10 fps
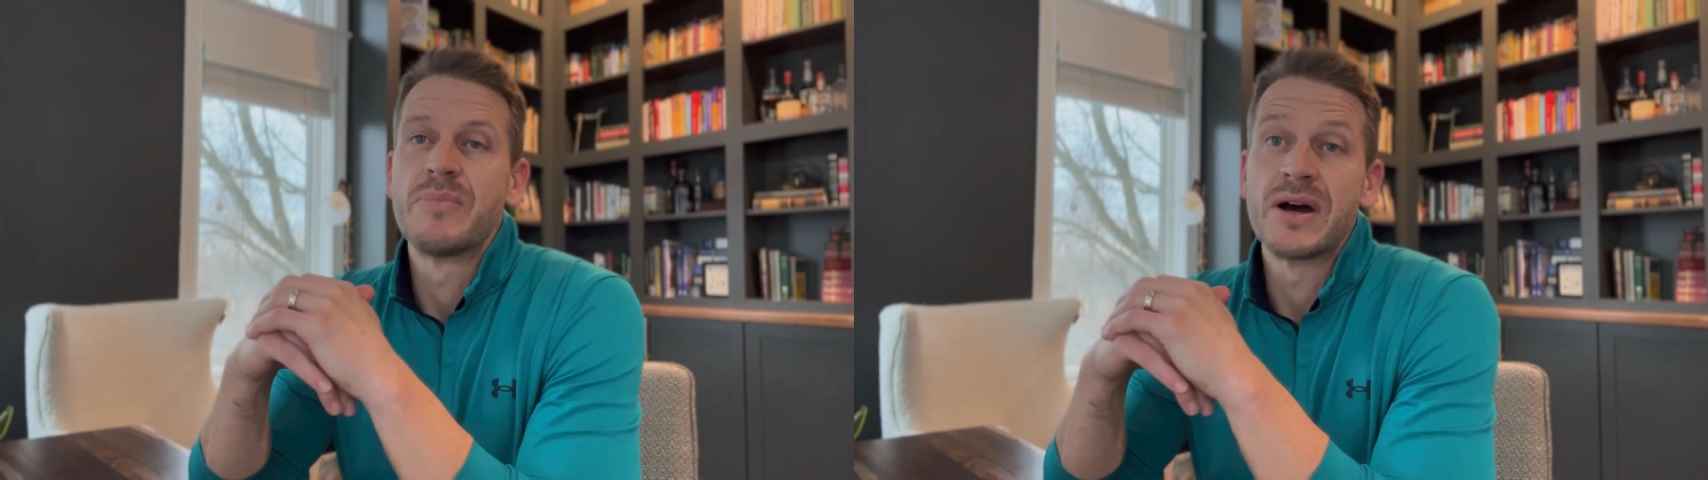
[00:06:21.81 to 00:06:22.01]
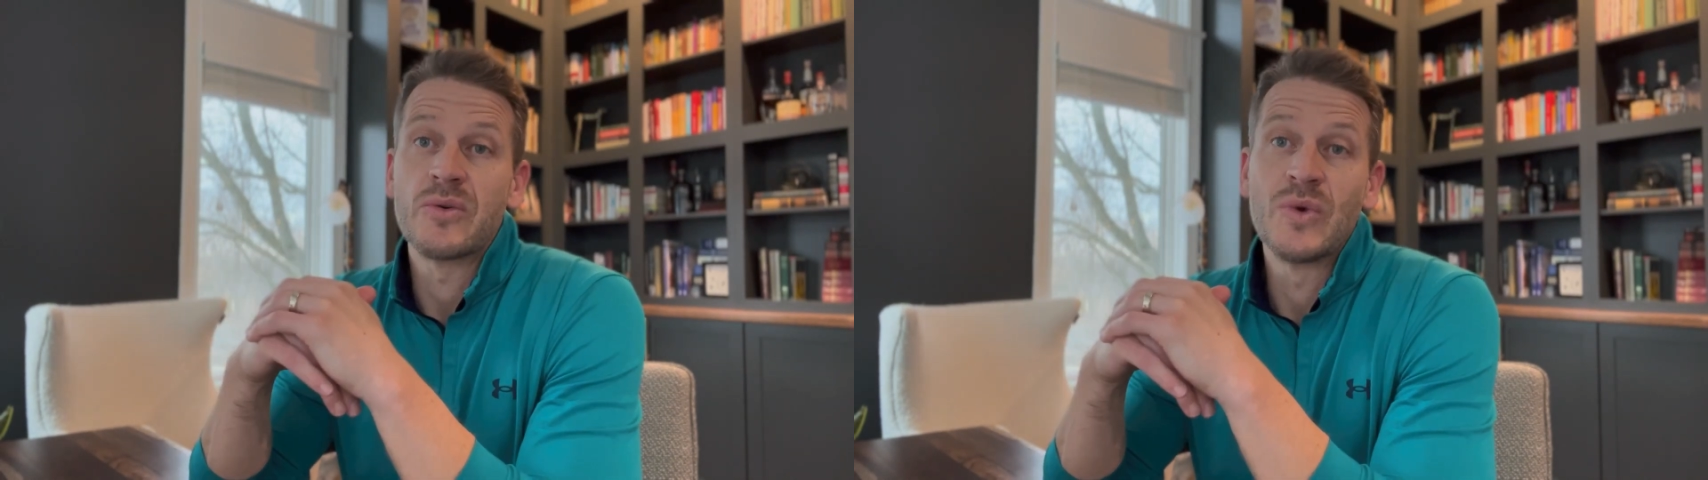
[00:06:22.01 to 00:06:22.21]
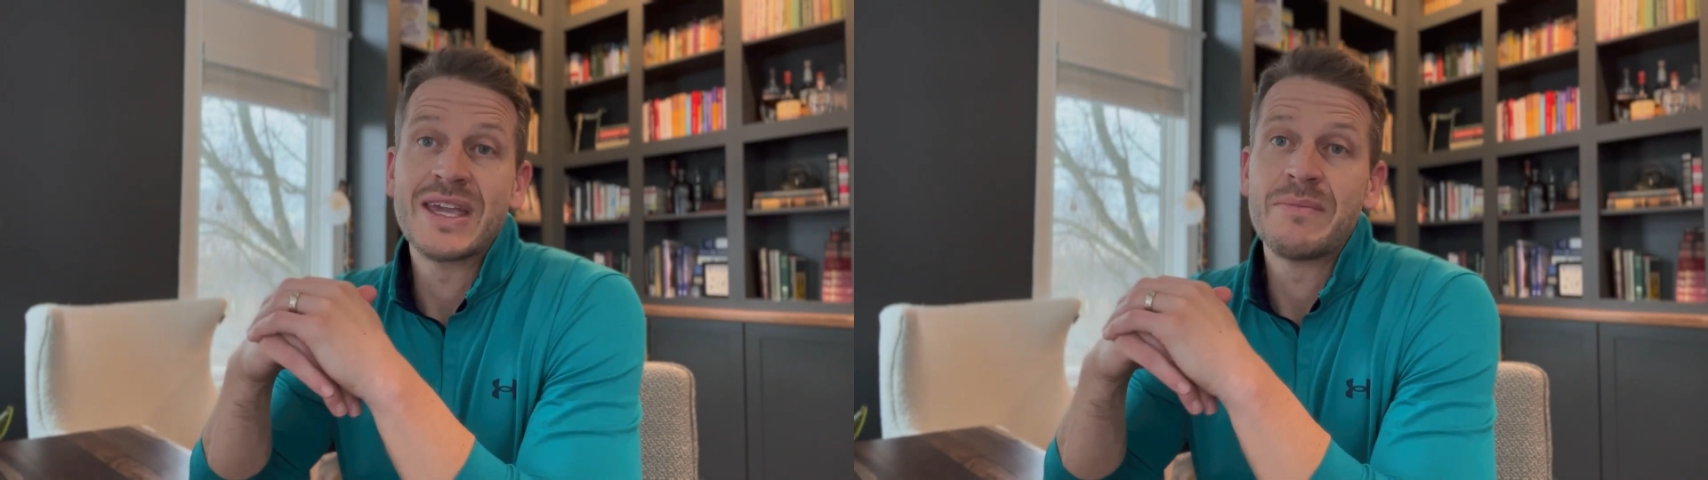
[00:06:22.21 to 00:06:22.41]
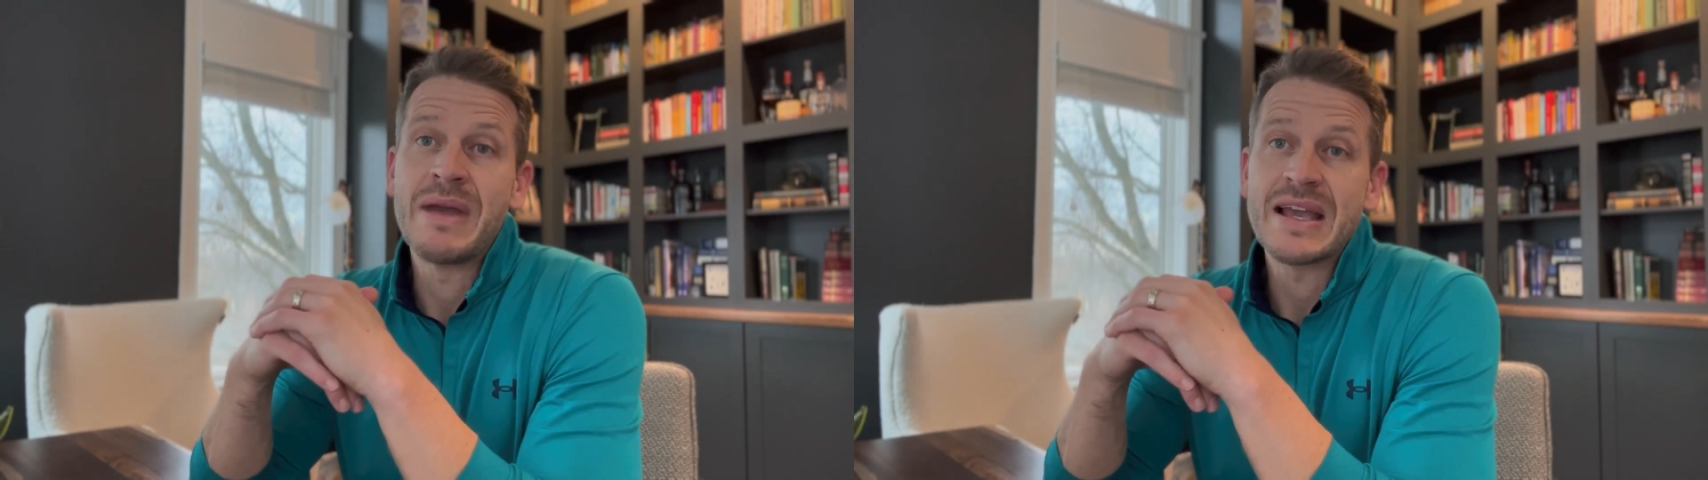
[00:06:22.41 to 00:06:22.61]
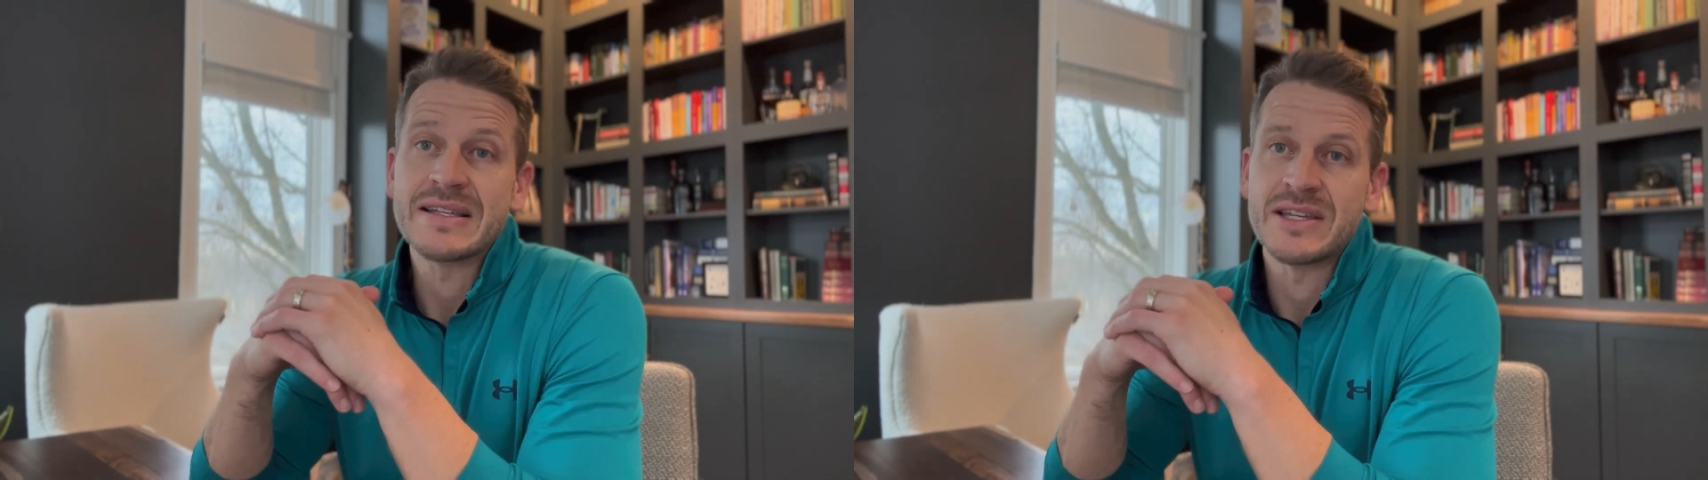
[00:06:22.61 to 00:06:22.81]
But we can
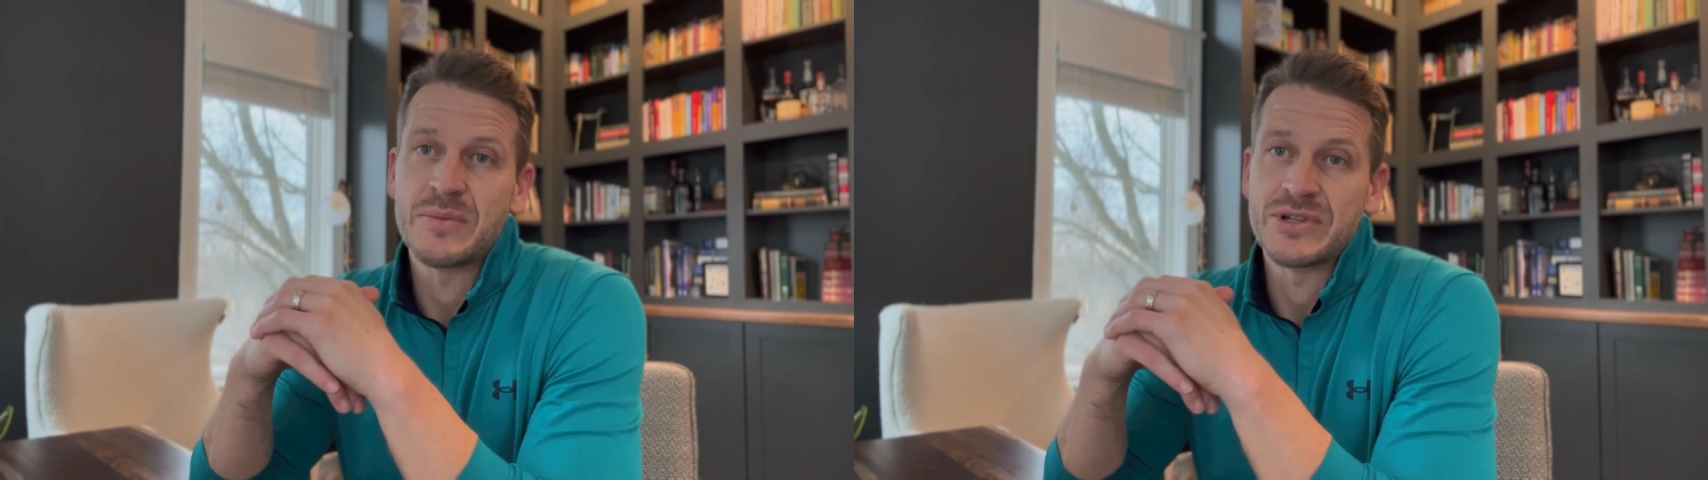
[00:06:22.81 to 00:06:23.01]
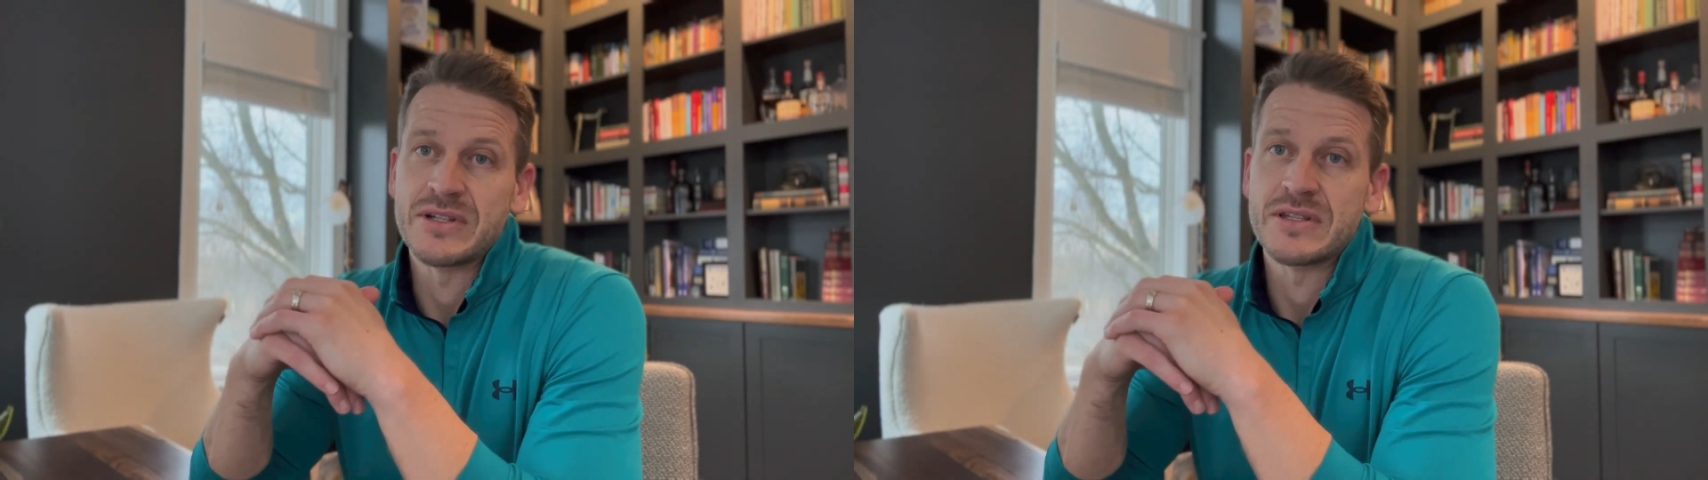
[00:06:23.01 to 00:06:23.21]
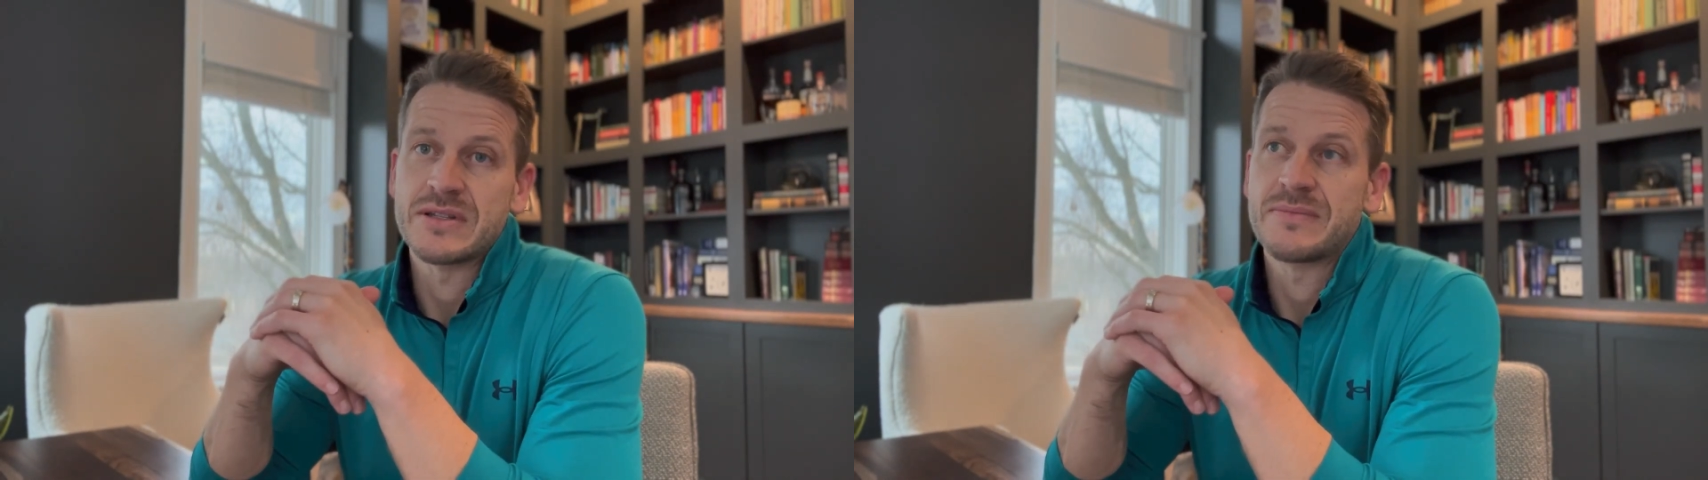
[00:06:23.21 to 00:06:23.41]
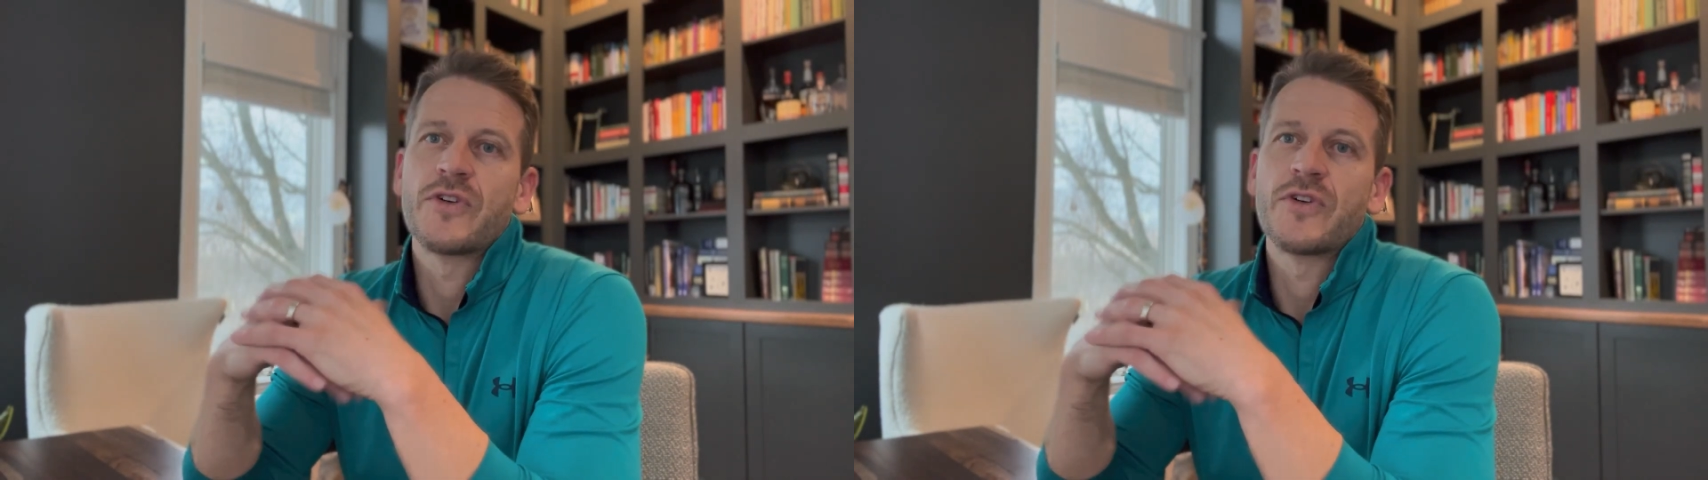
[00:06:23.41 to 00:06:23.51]
make assumptions.